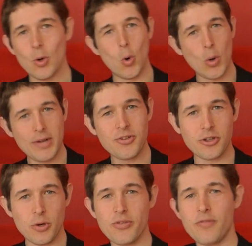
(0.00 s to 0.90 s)
all we need to
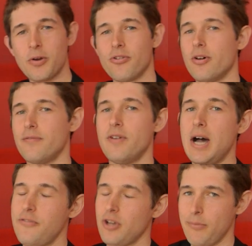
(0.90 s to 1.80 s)
do is focus on
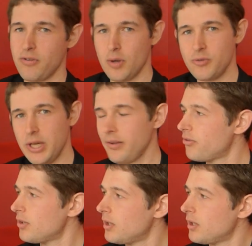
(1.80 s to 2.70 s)
five types of
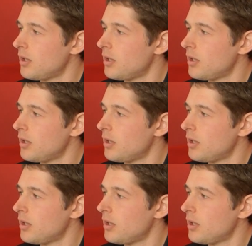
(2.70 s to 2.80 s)
objects.